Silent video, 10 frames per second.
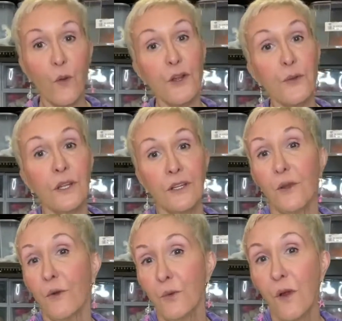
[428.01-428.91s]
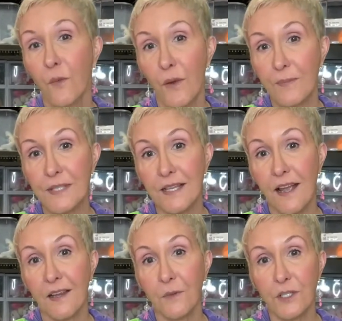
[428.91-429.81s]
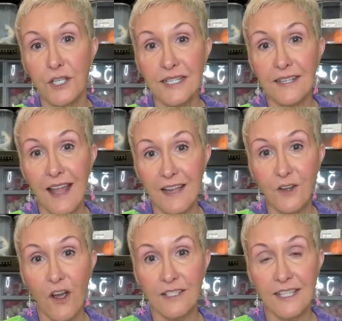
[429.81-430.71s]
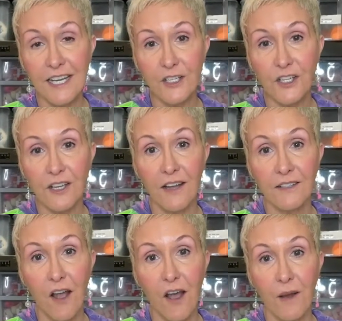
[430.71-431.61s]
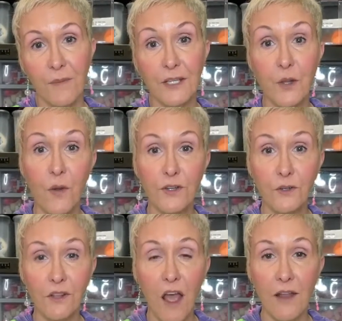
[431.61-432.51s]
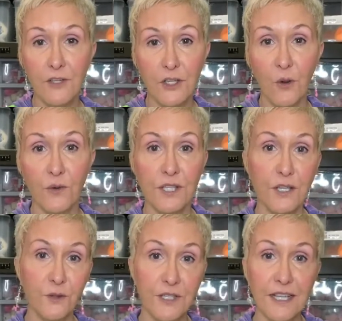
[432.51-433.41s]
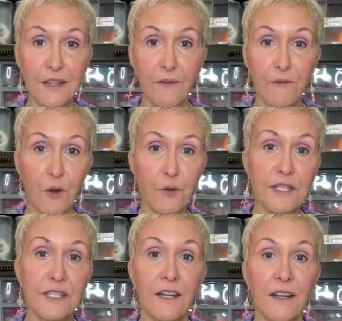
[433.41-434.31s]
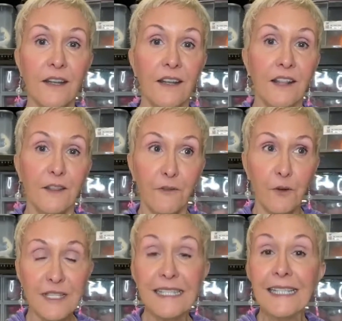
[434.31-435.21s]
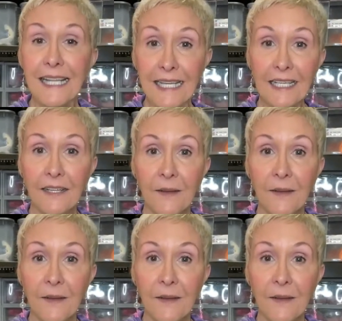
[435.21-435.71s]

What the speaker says: Or you can go to our website, which is gladdogsnation.com, and go under live shows, and you'll see the first link